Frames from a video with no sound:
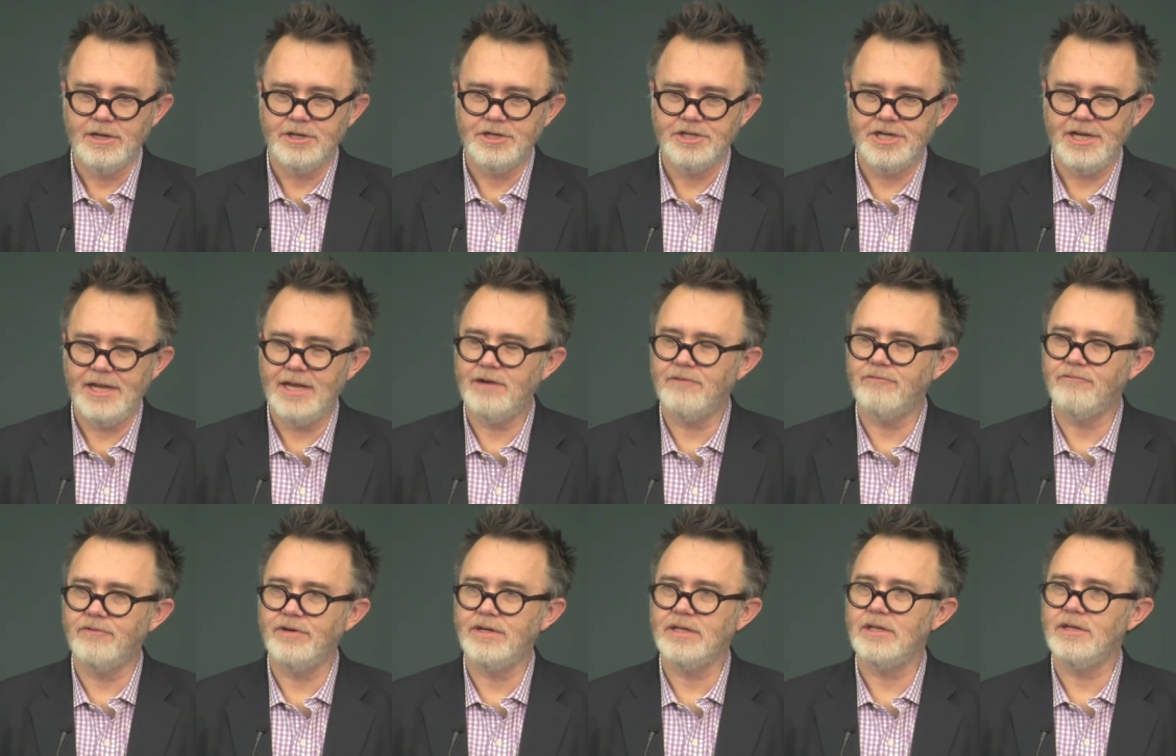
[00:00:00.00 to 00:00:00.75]
she had
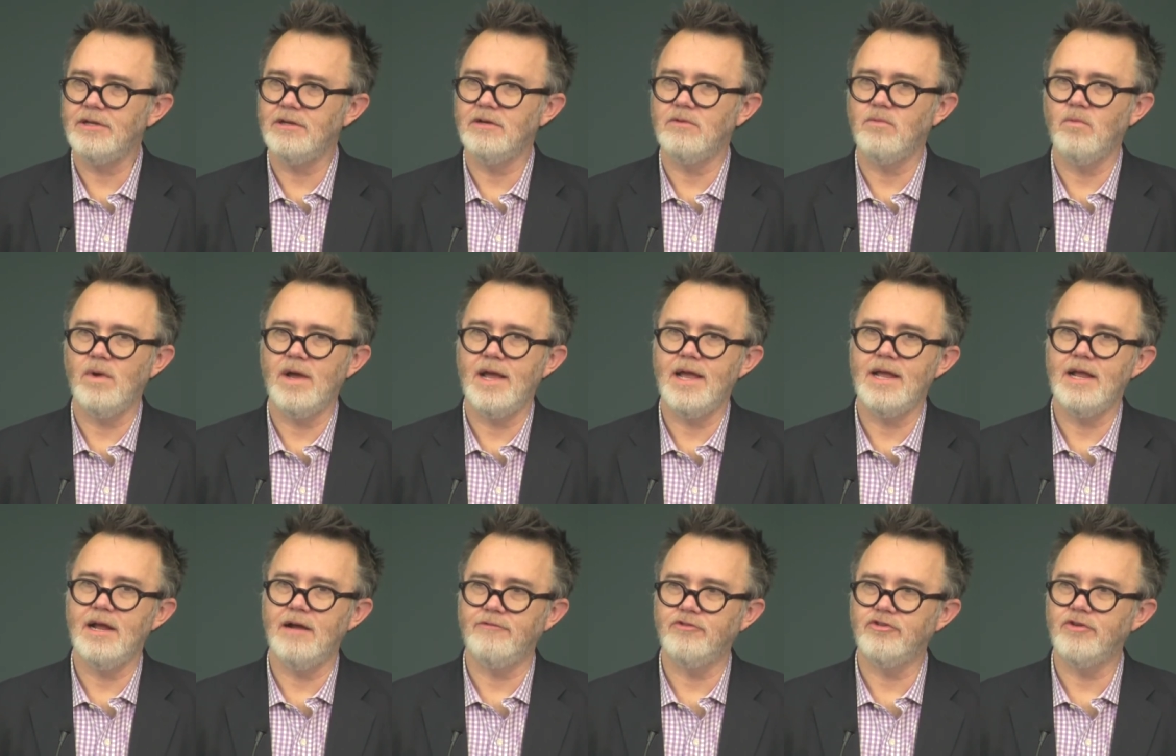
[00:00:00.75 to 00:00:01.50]
a really good
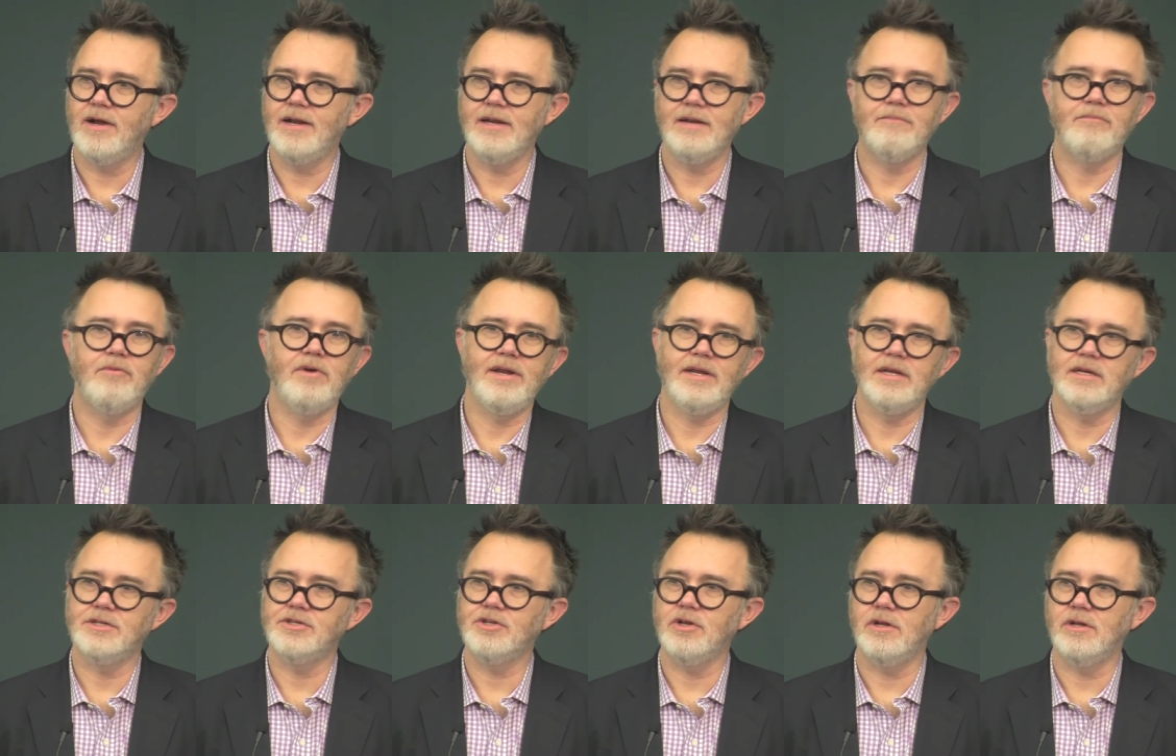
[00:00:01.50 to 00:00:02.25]
way of trying to
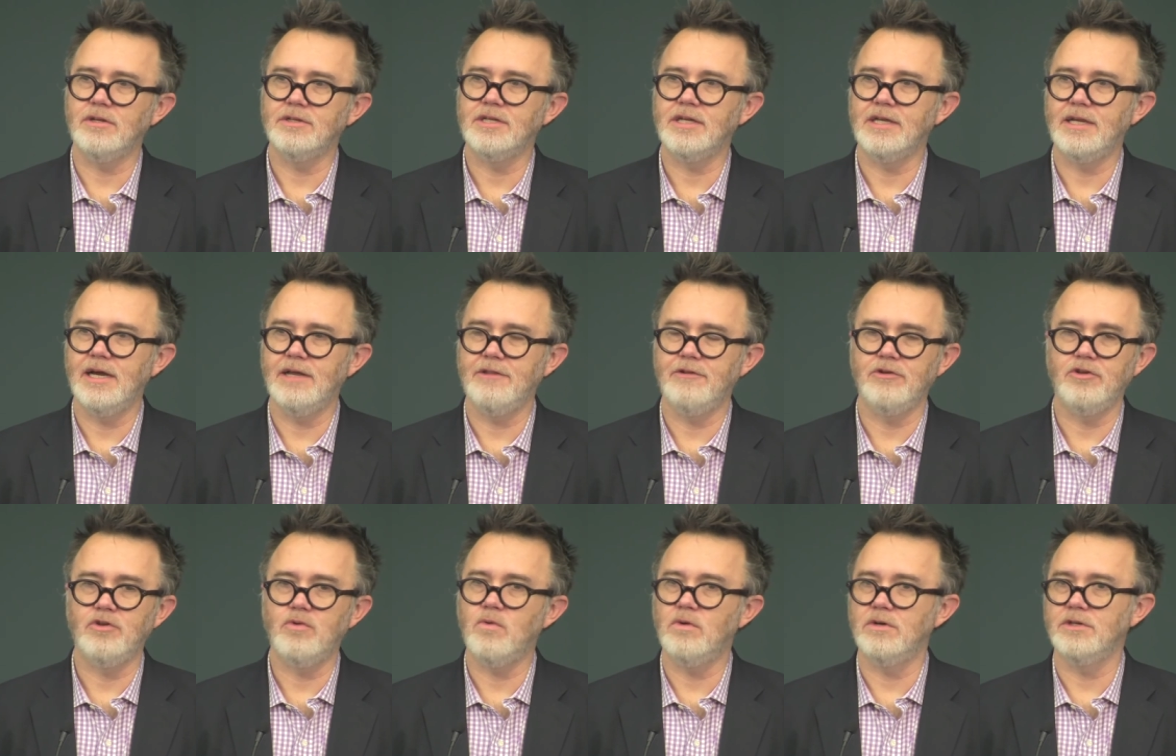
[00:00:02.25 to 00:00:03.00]
bring us all
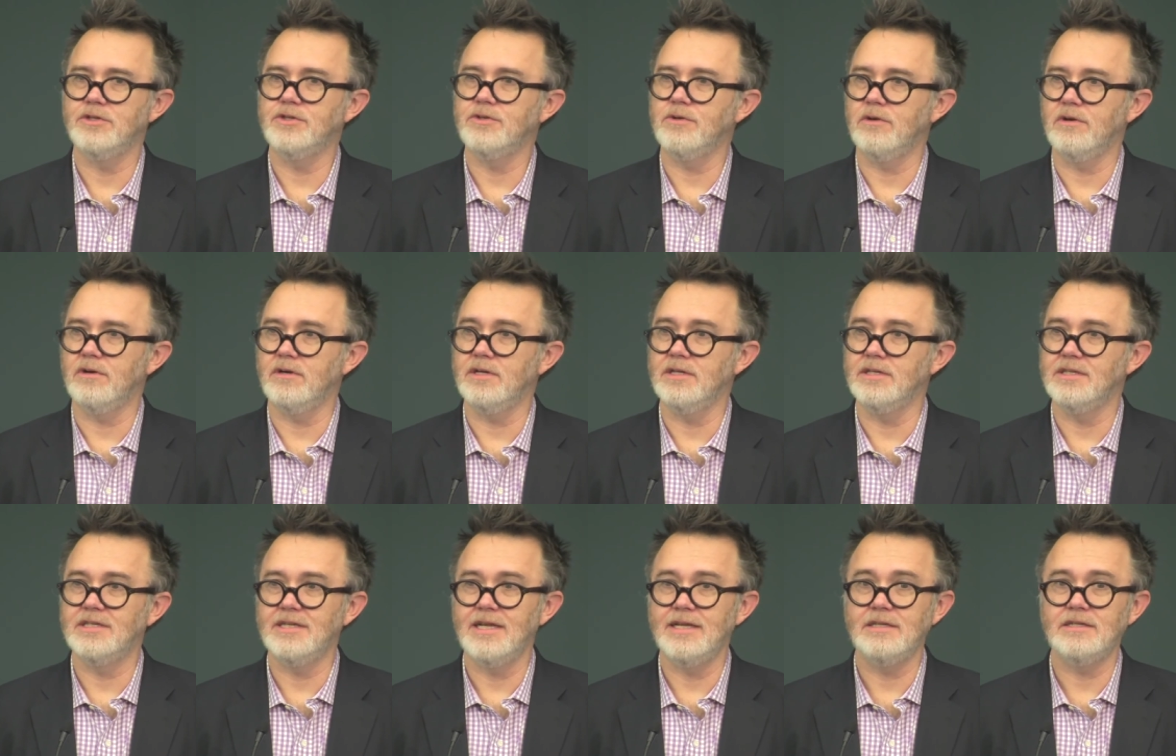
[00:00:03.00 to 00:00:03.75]
together toward a sort of
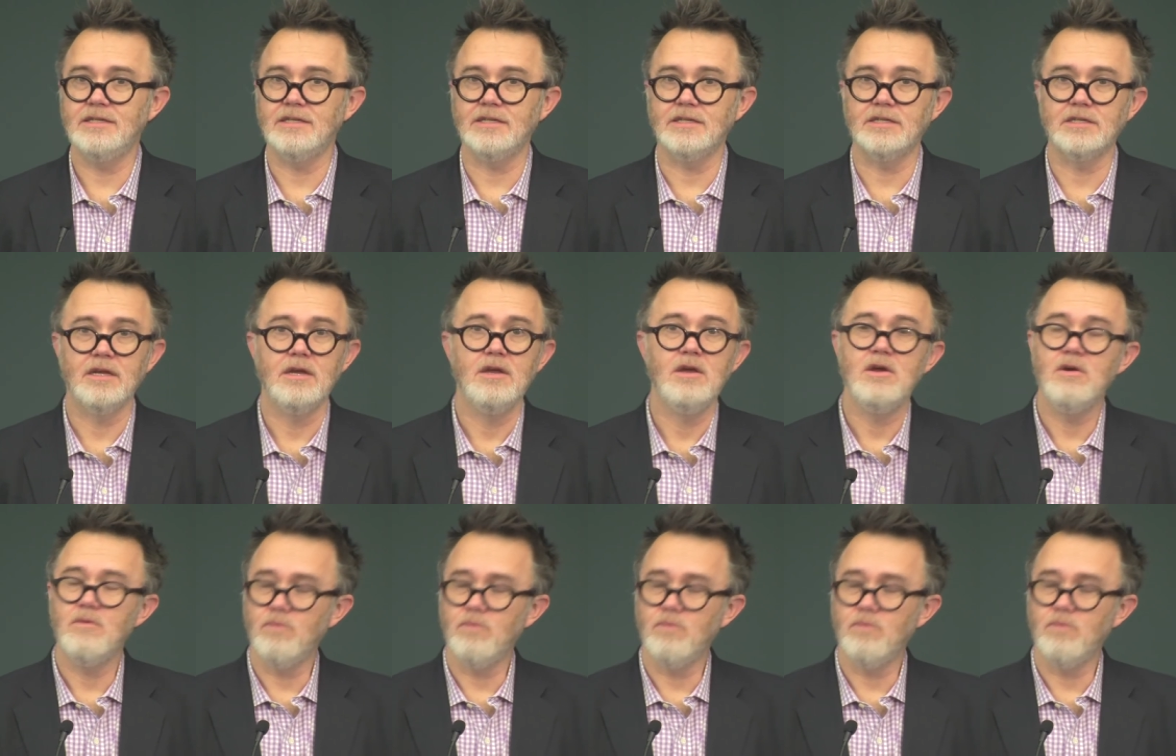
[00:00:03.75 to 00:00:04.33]
consensus,